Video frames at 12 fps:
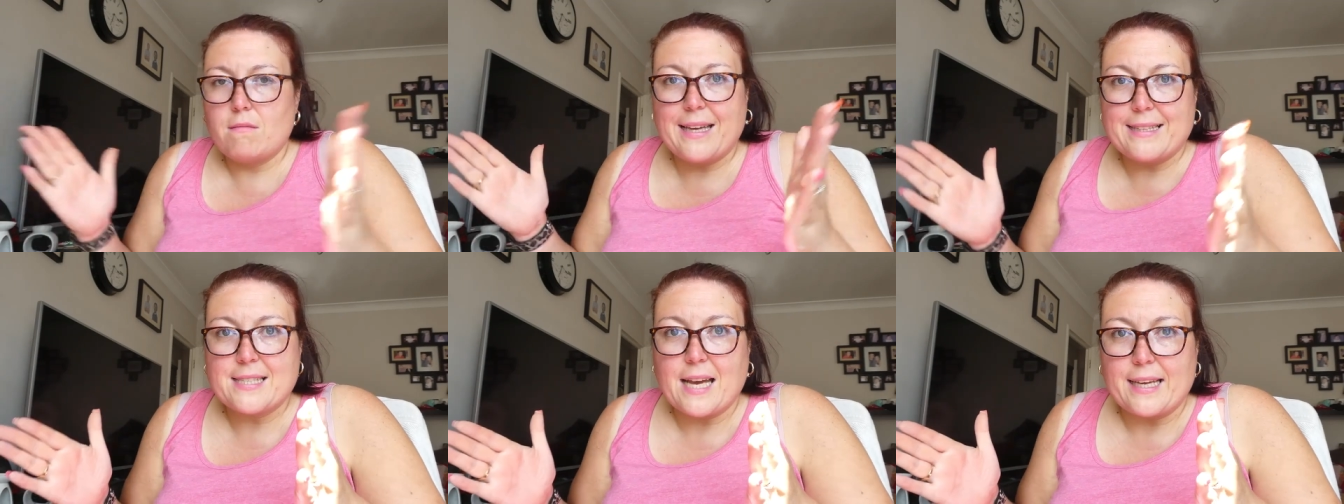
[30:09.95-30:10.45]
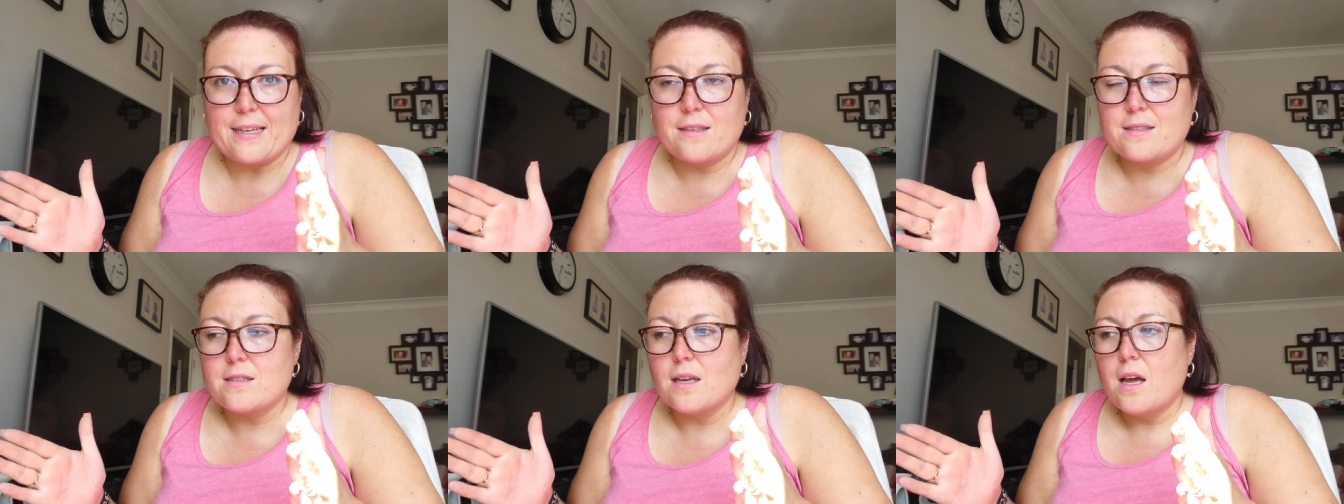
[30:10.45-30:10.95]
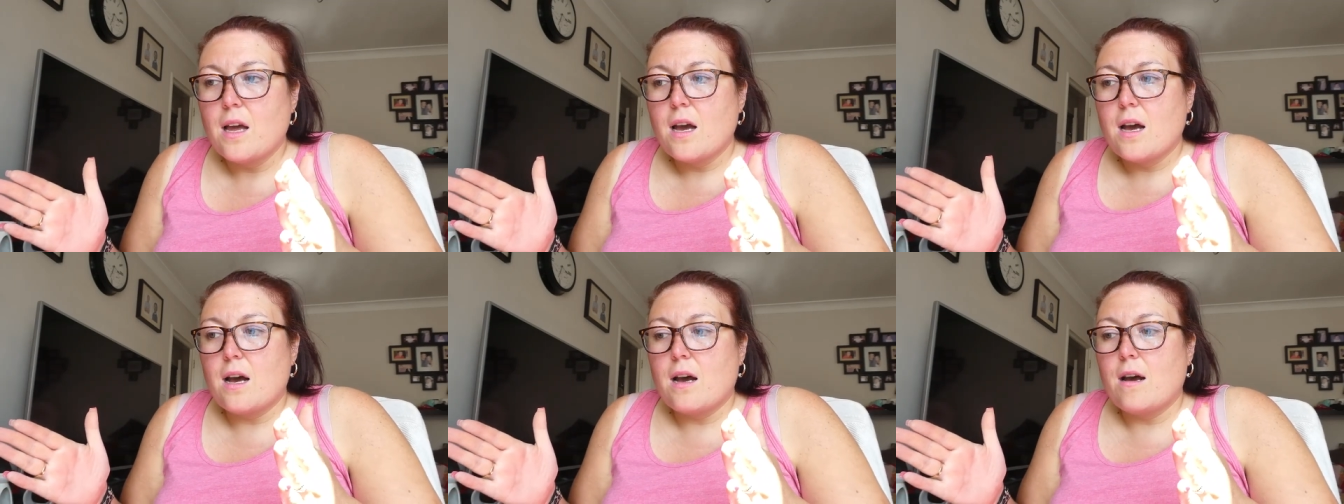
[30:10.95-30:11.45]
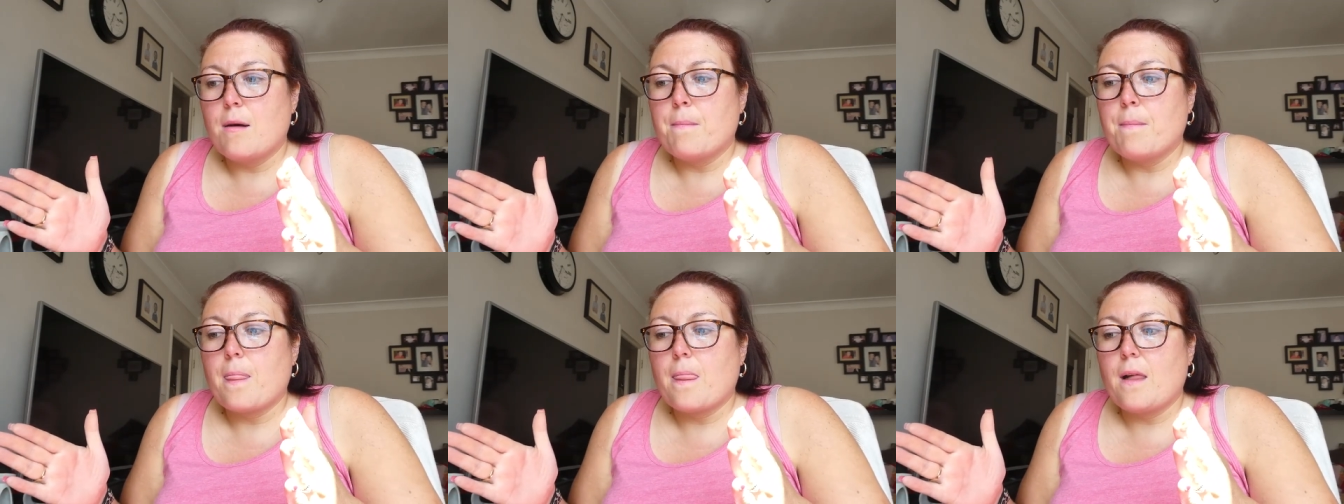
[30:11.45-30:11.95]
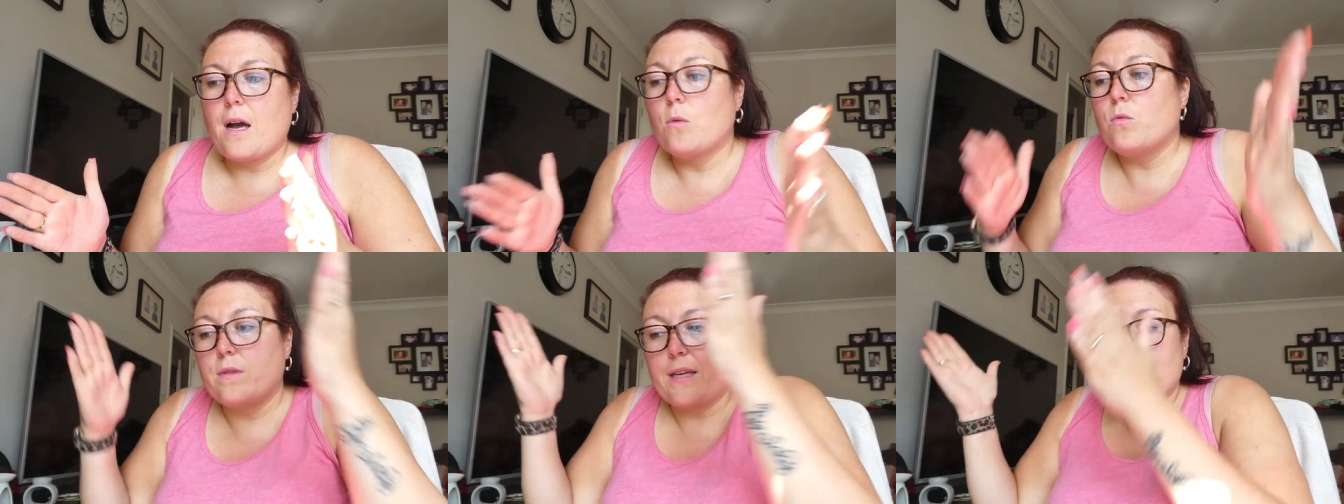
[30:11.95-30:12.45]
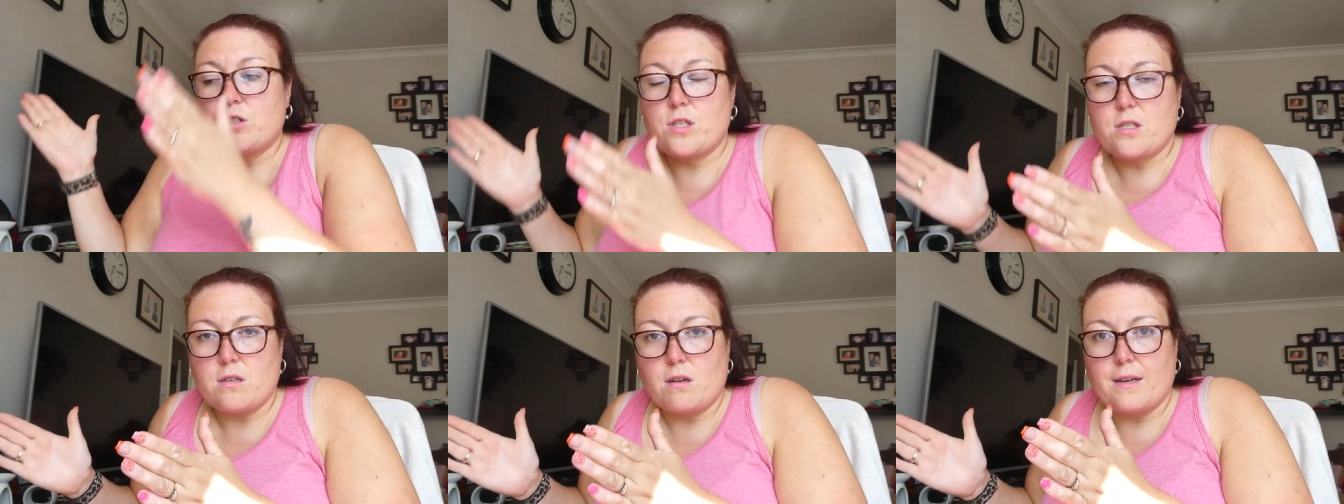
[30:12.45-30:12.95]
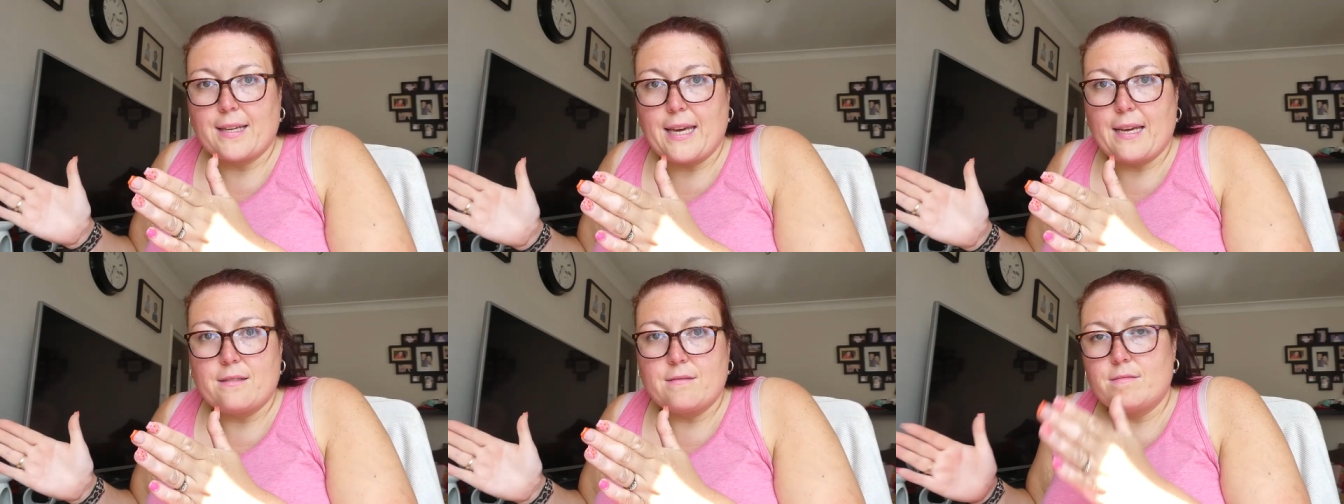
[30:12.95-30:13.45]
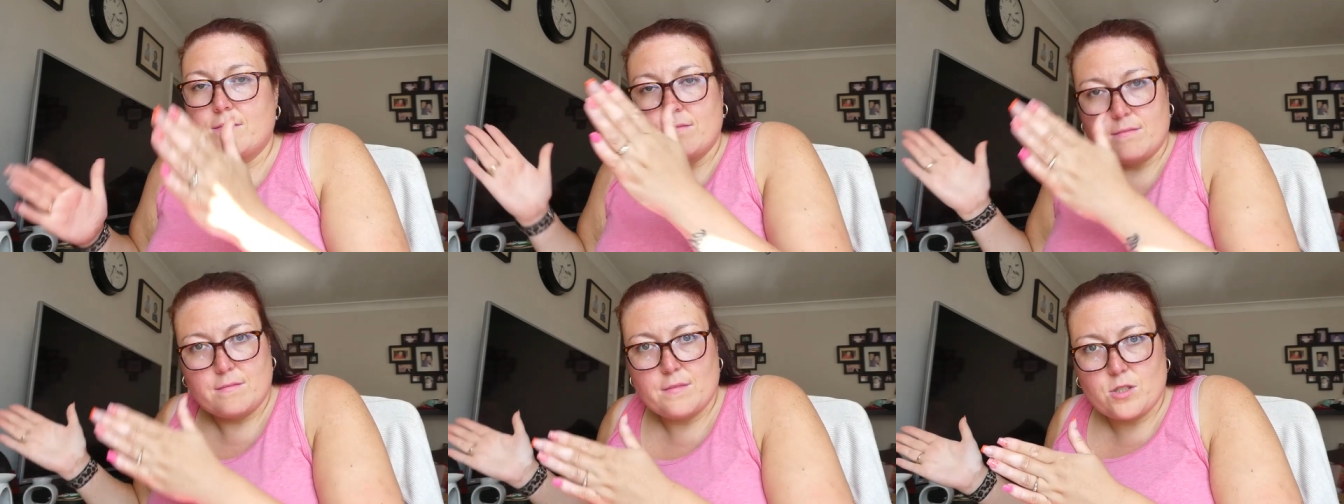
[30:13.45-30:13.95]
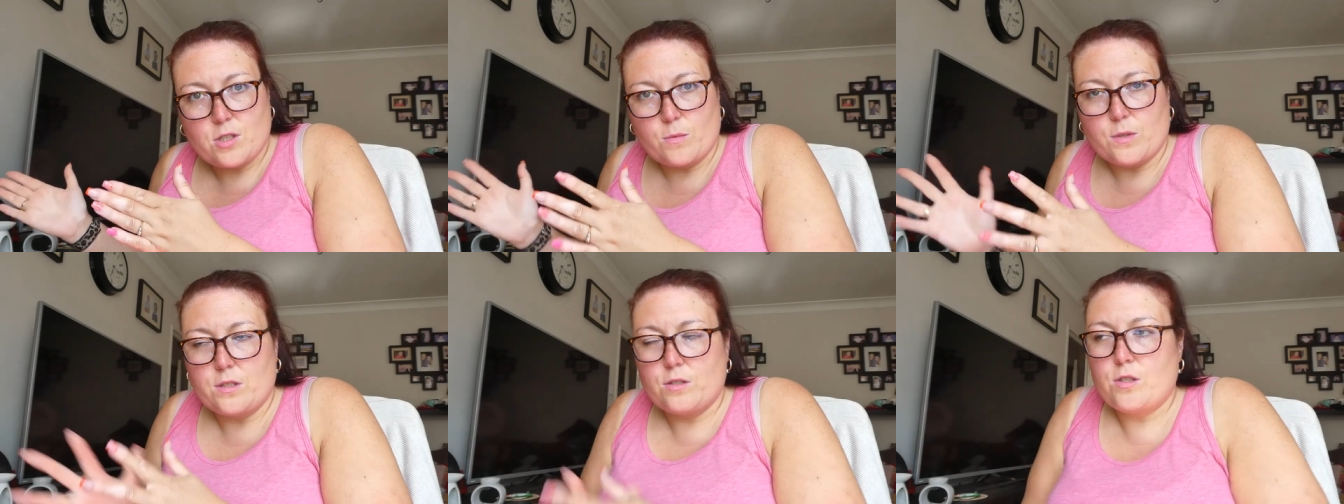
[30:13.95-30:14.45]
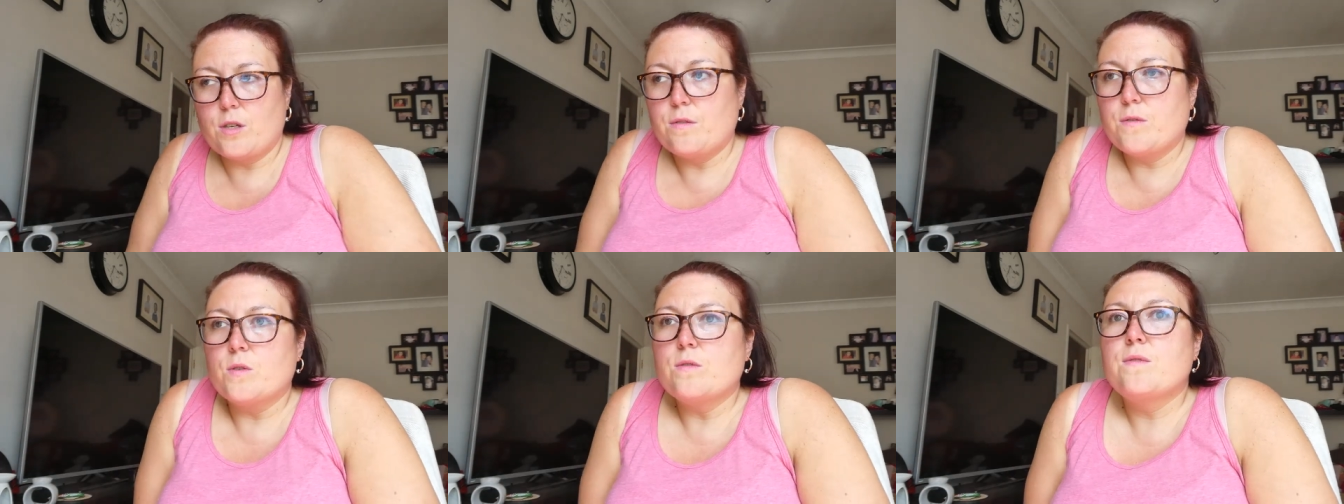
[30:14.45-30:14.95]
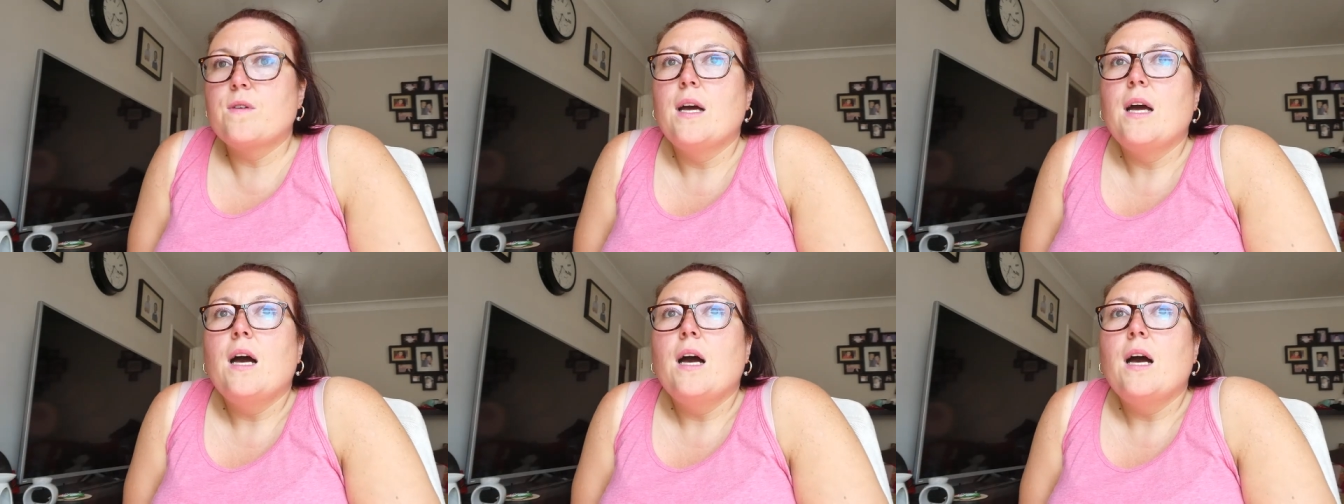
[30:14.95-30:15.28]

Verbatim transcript: it takes, um, I will then just start again so on and so forth.